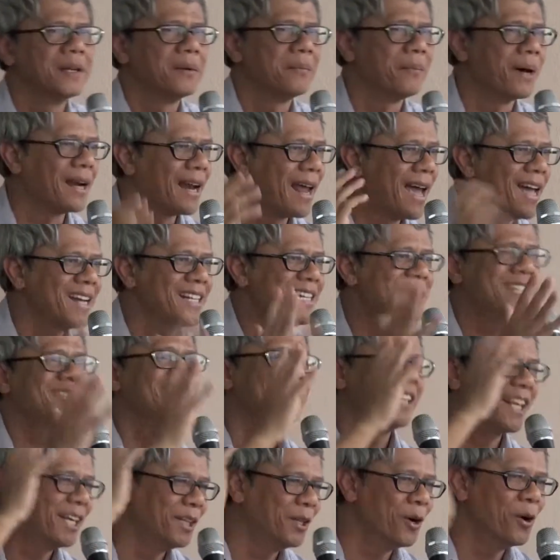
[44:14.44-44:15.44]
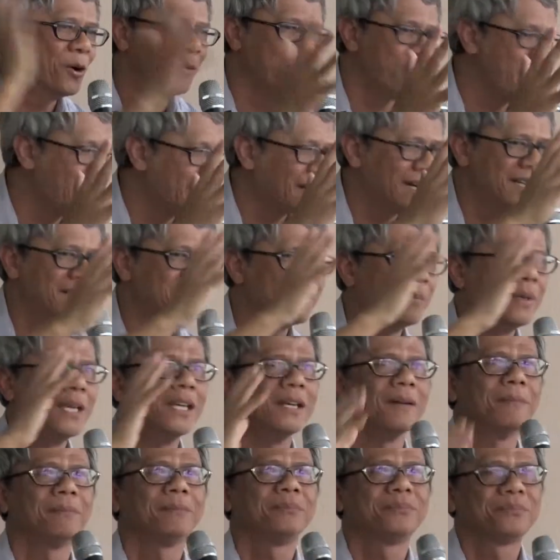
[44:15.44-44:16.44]
But at least they don't blacklist
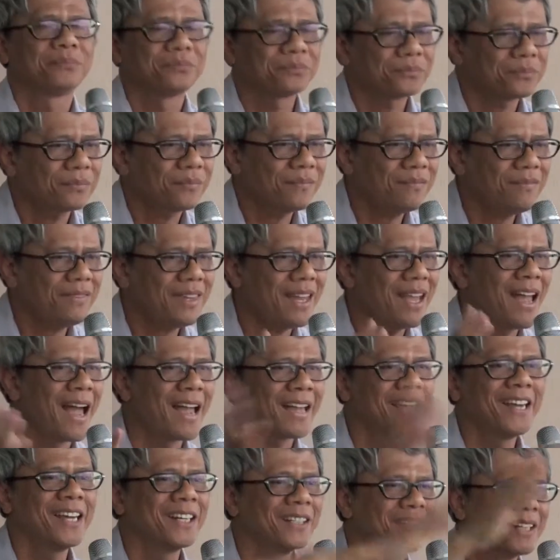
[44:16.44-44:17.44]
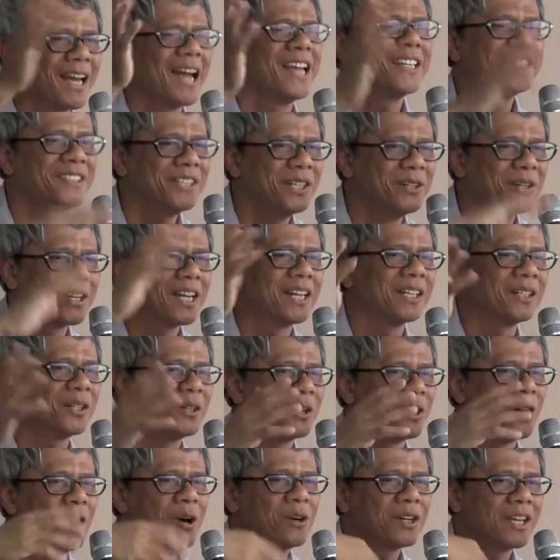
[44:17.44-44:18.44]
me. I still can
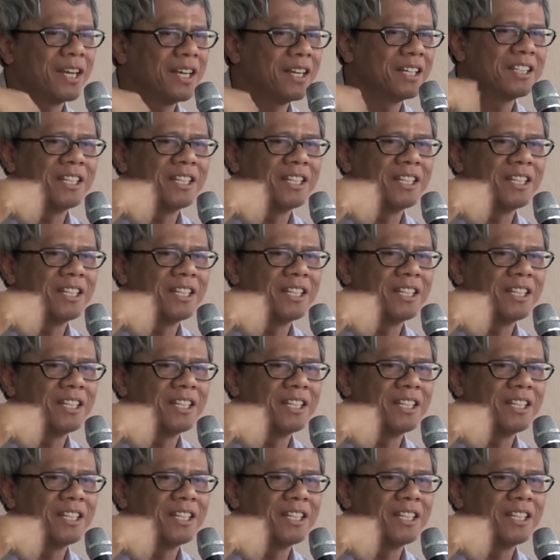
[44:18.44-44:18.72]
go. Okay,